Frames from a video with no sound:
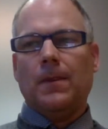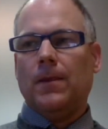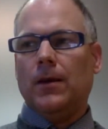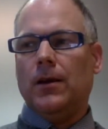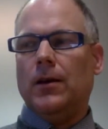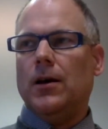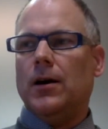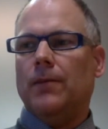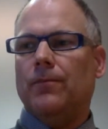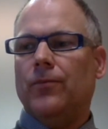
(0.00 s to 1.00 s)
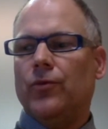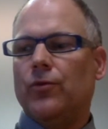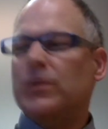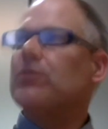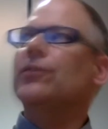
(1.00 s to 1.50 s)
the
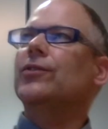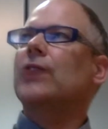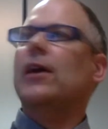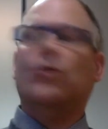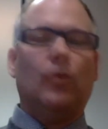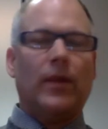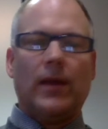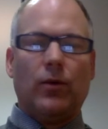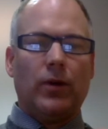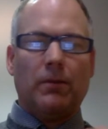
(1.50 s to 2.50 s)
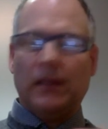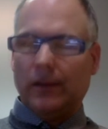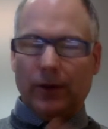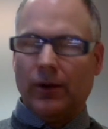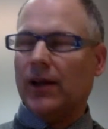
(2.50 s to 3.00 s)
remittance check, or when they want to bill
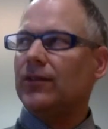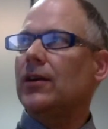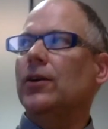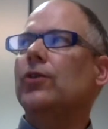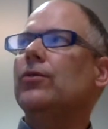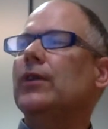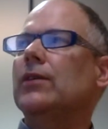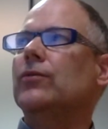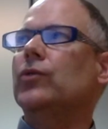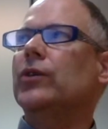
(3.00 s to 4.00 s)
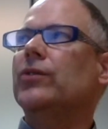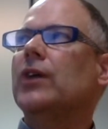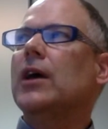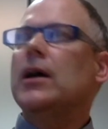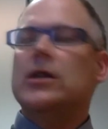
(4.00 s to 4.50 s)
you, they're sending you the invoice.
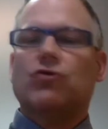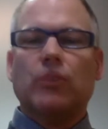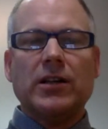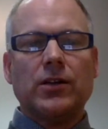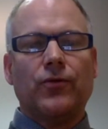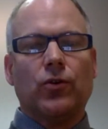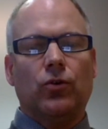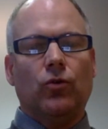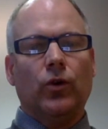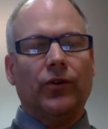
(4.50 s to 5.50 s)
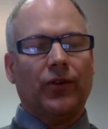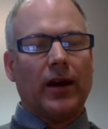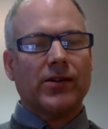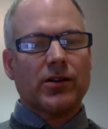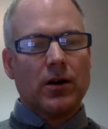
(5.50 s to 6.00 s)
It's really difficult once
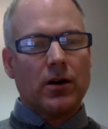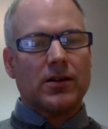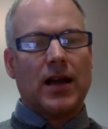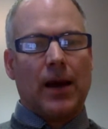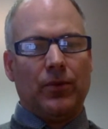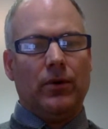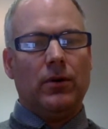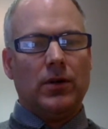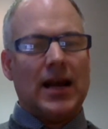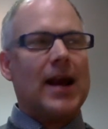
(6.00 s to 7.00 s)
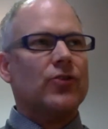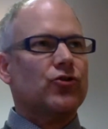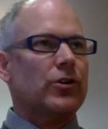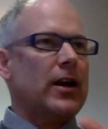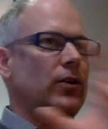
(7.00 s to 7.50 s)
that starts to happen to
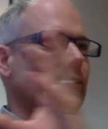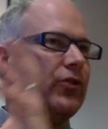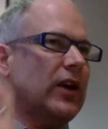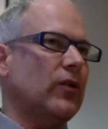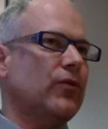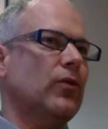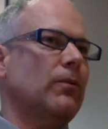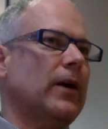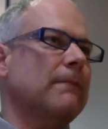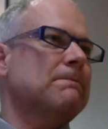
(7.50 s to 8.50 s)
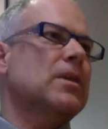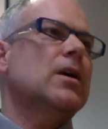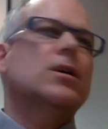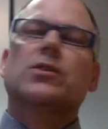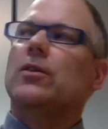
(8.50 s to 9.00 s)
extricate yourself from that.
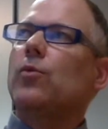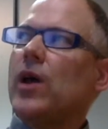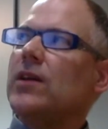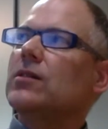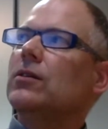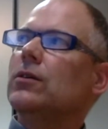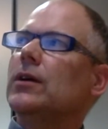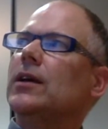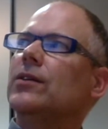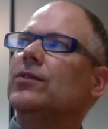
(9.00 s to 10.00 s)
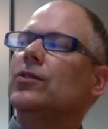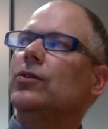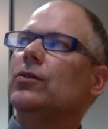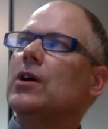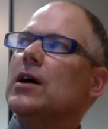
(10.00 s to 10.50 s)
So the way to do it is
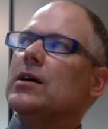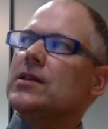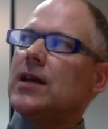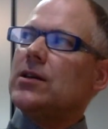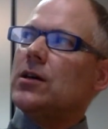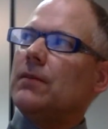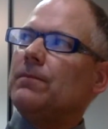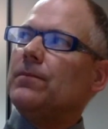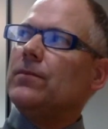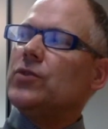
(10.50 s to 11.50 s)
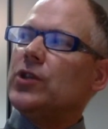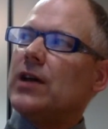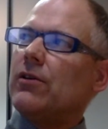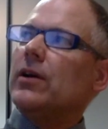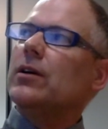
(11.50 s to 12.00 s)
to set up
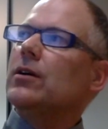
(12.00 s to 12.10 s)
generic